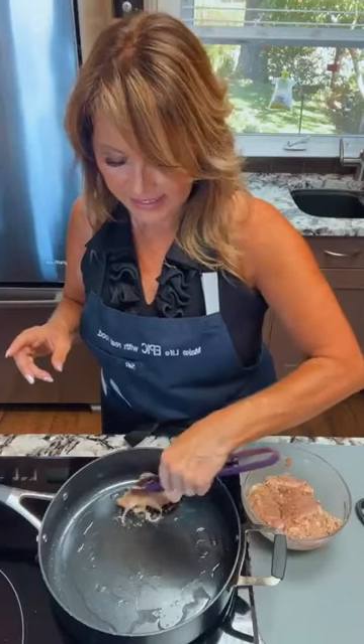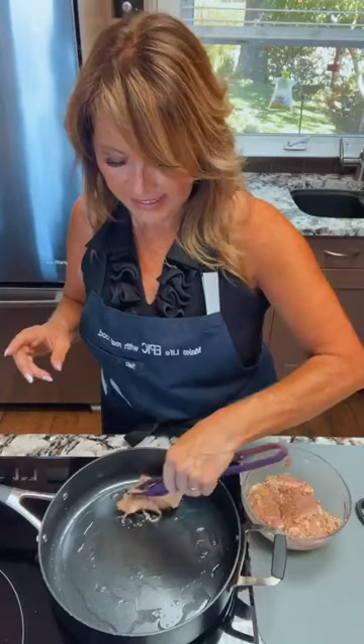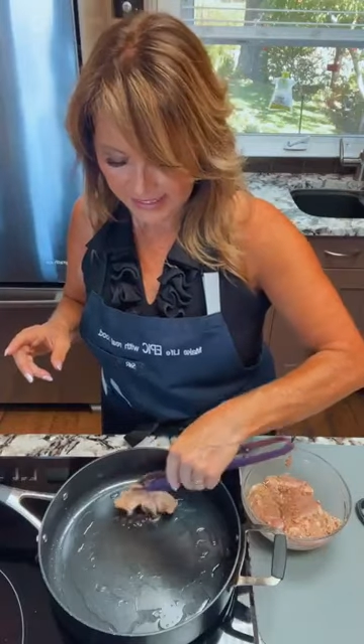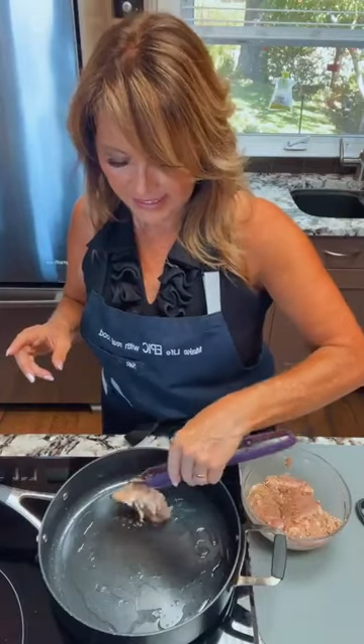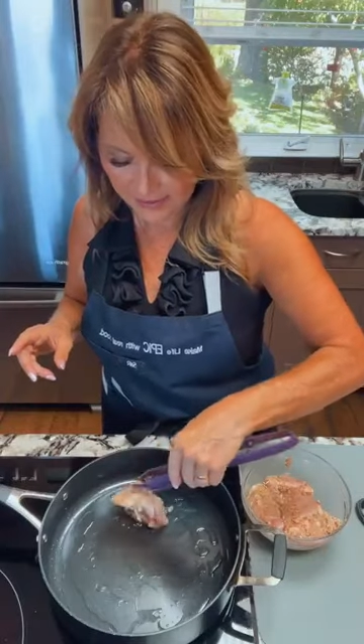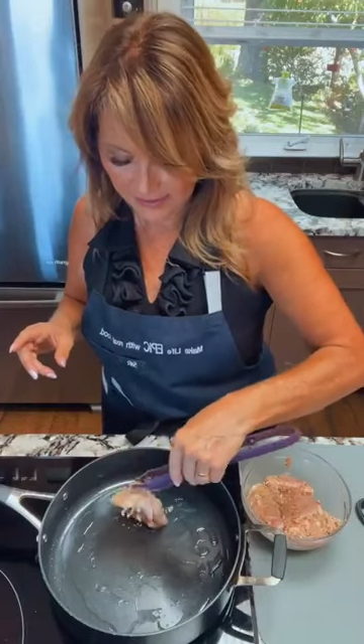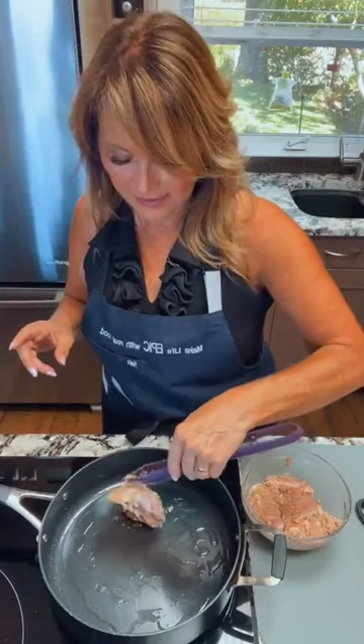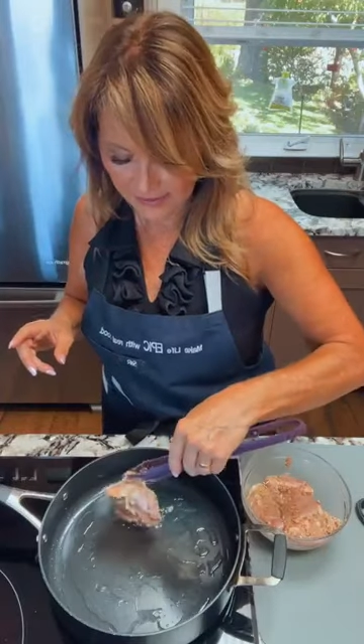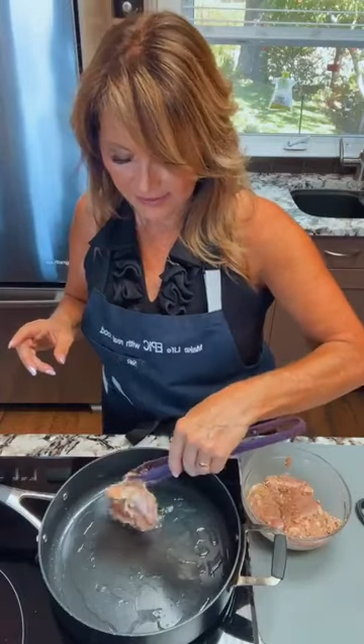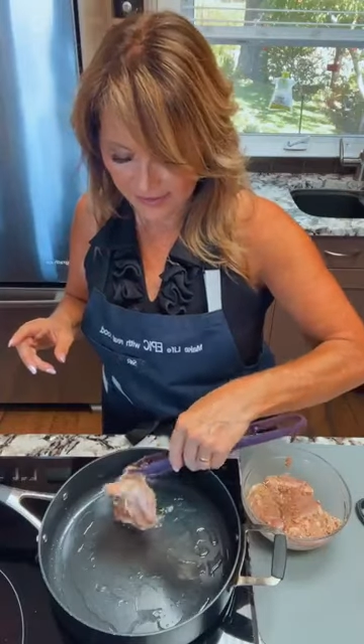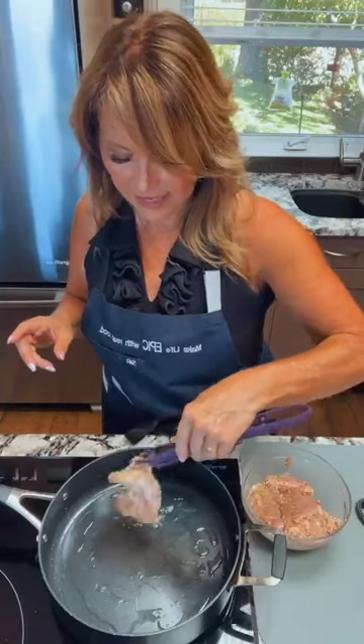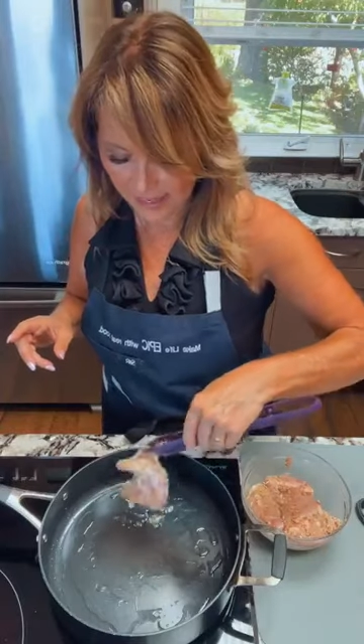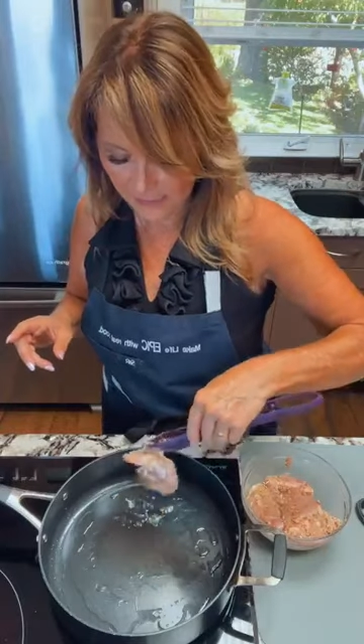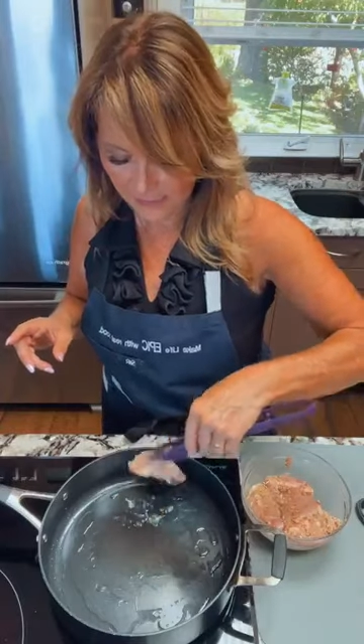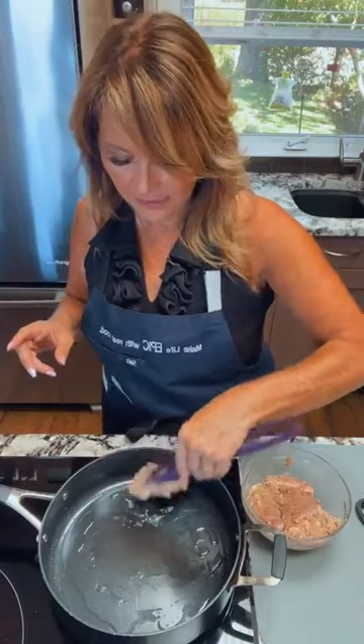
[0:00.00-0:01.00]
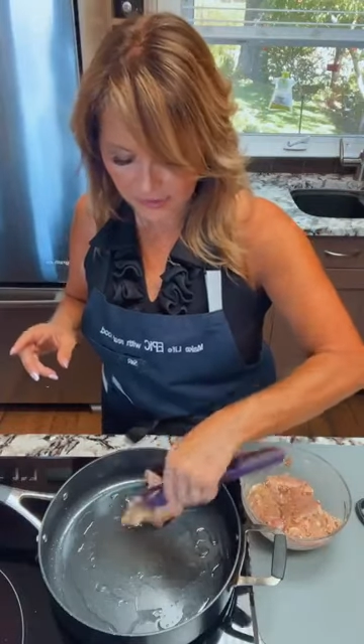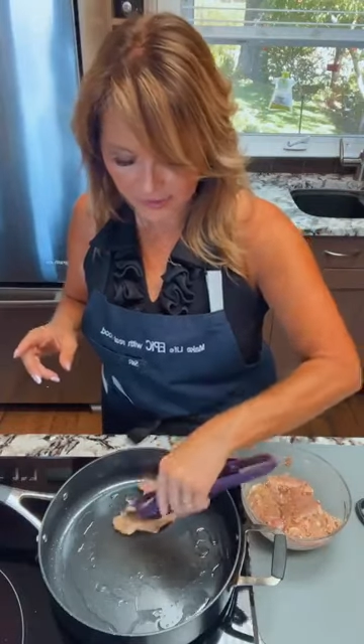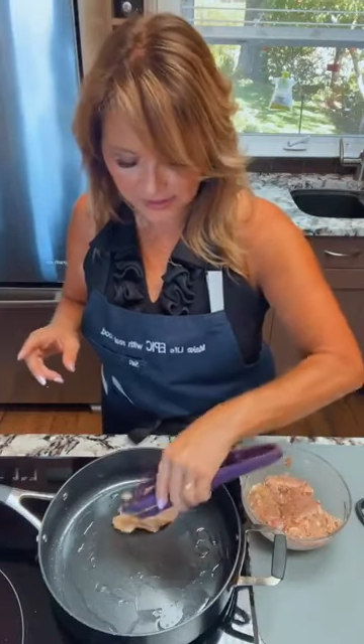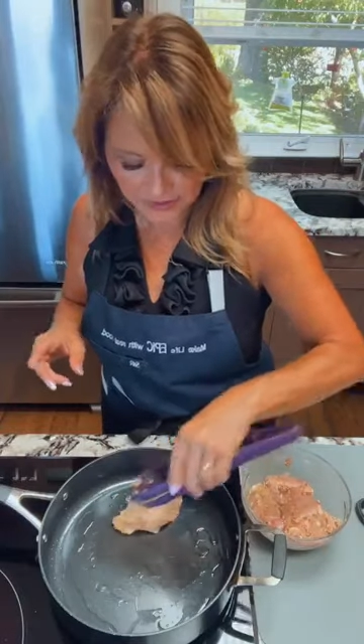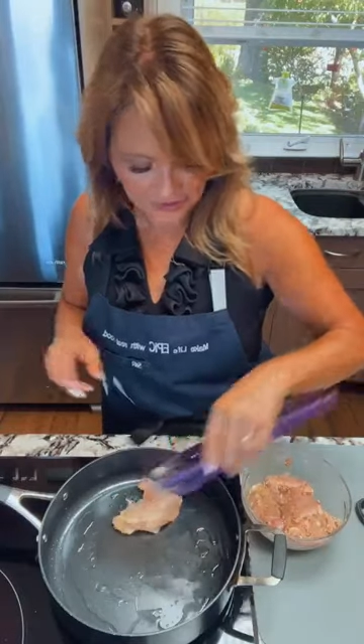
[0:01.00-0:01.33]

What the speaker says: in here, and we're going